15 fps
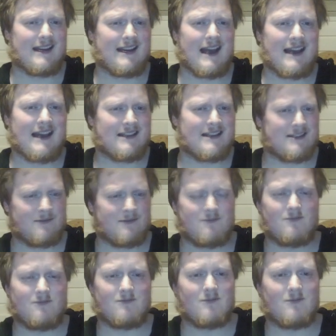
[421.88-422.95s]
has
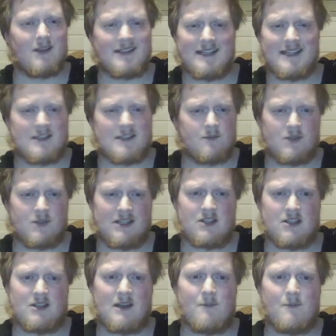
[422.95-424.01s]
a decent
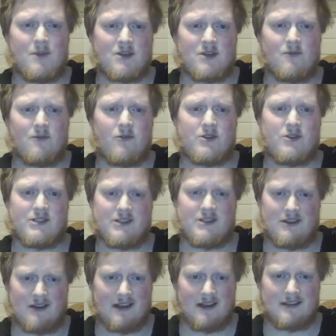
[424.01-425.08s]
position. A bishop versus a
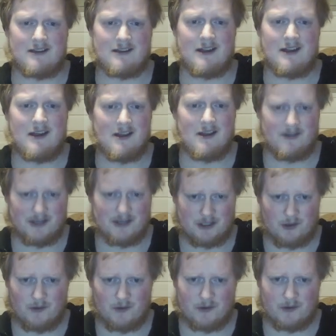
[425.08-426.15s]
knight. There's
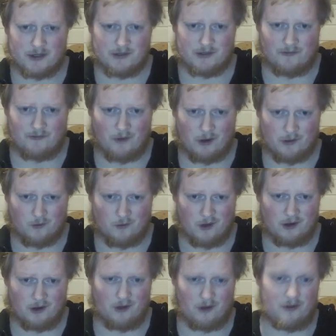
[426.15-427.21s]
2 versus 1
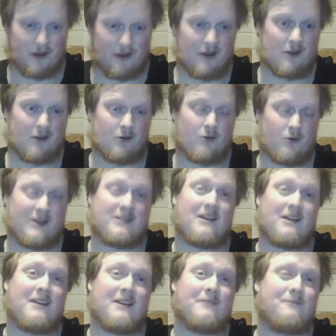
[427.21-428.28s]
on the queen side.